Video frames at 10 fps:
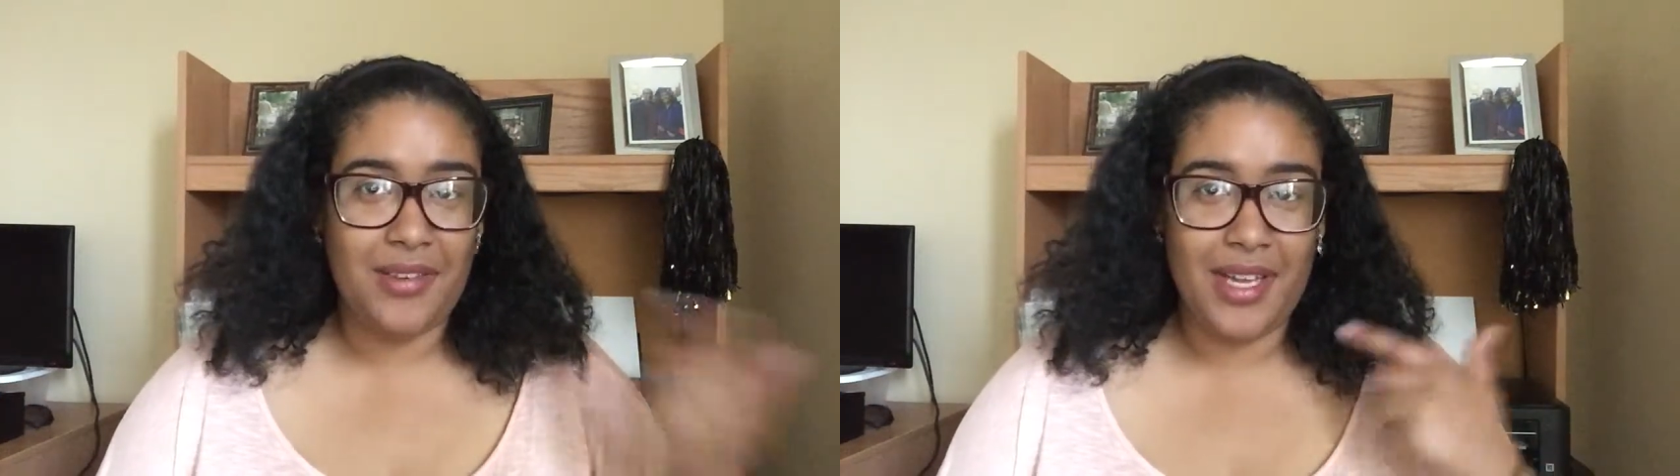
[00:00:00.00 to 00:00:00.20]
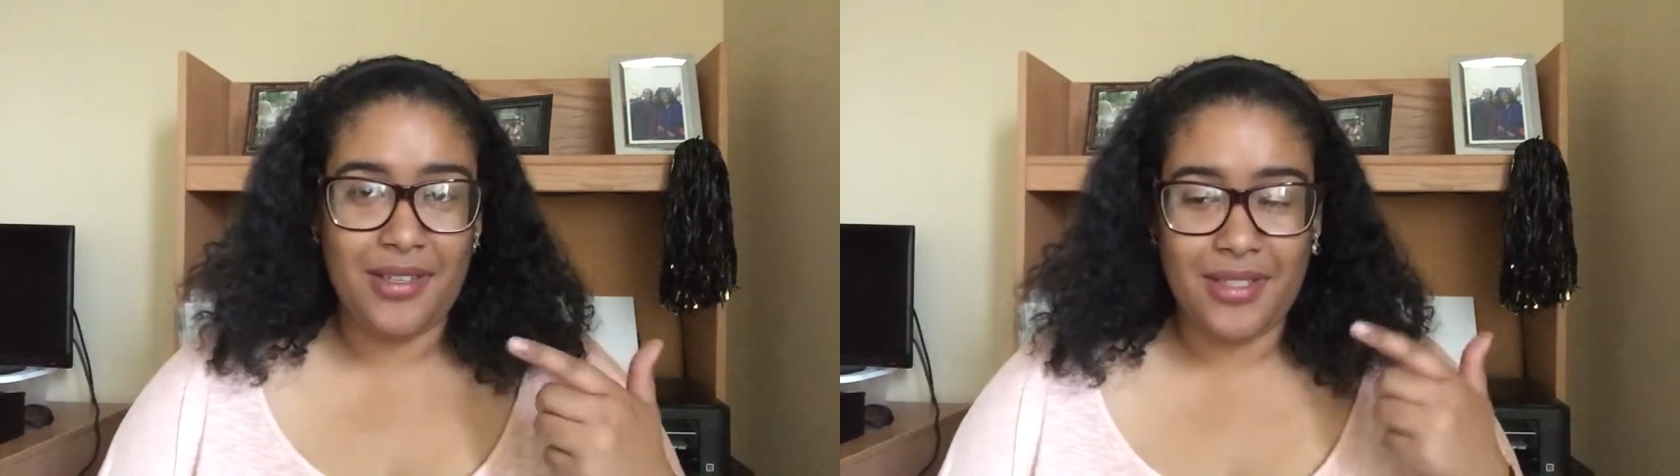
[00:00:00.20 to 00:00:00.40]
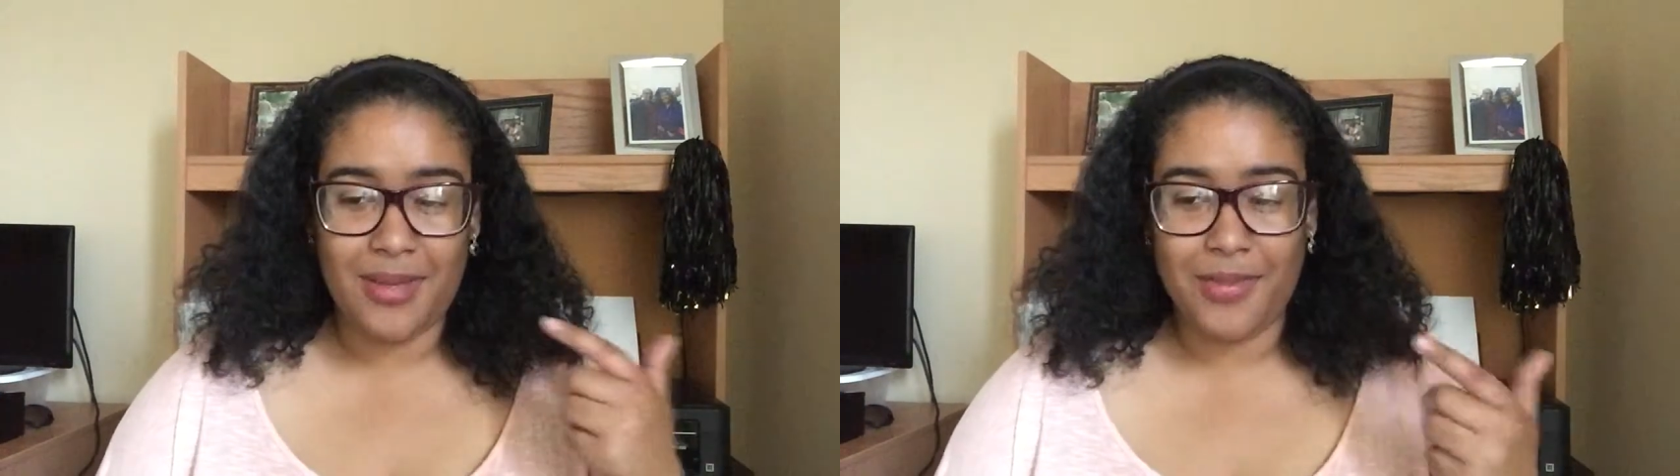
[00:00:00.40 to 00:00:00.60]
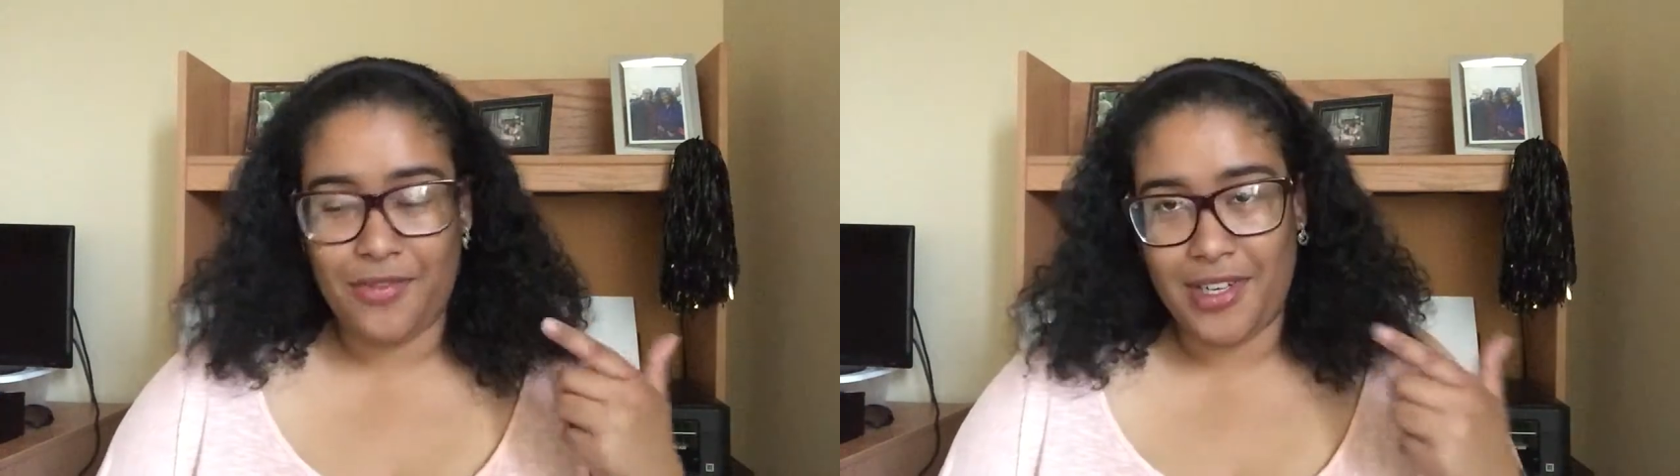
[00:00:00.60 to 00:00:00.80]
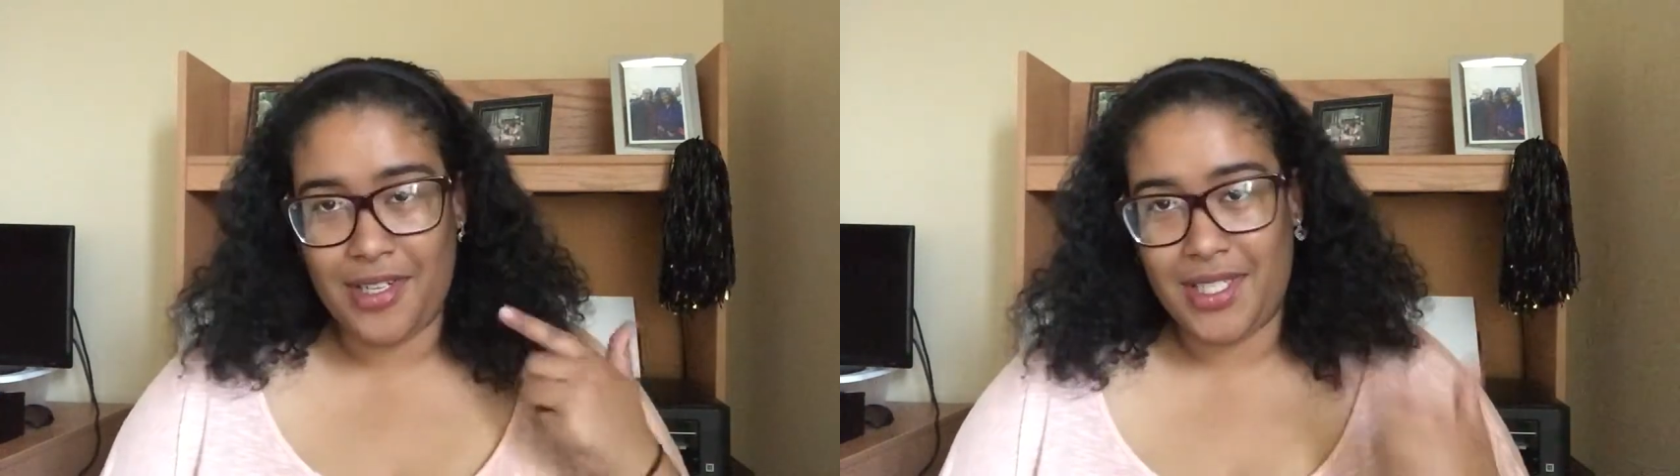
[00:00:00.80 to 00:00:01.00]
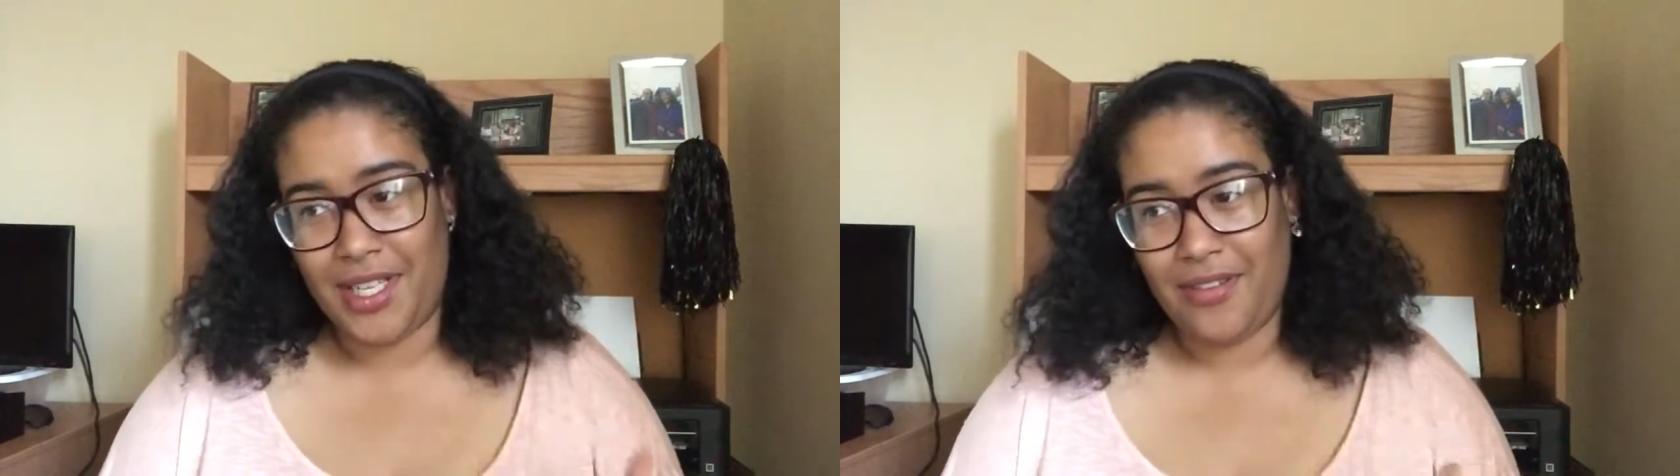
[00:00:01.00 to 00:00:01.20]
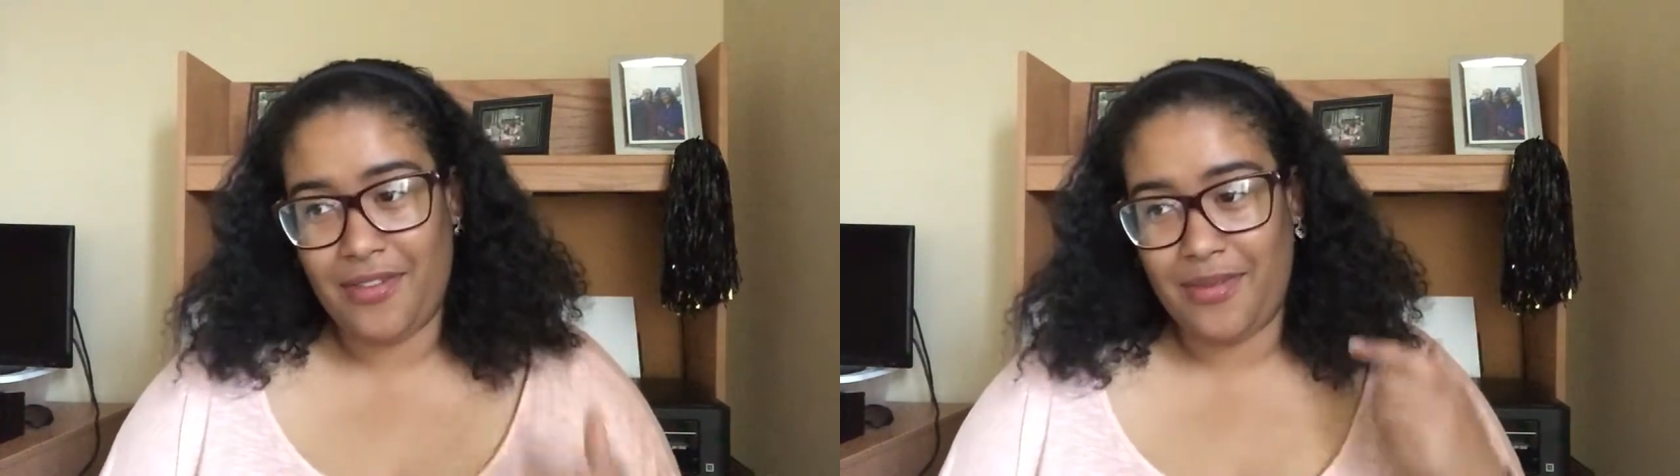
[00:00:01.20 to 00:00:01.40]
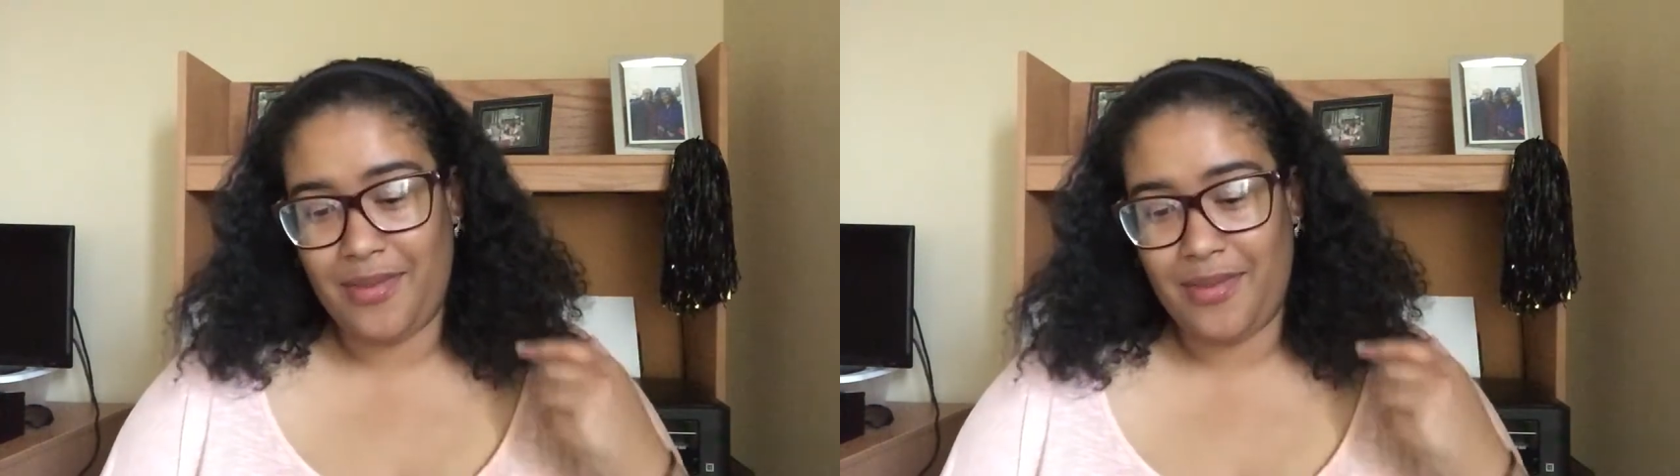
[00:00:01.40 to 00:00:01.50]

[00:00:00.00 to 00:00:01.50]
you gotta do something for yourself.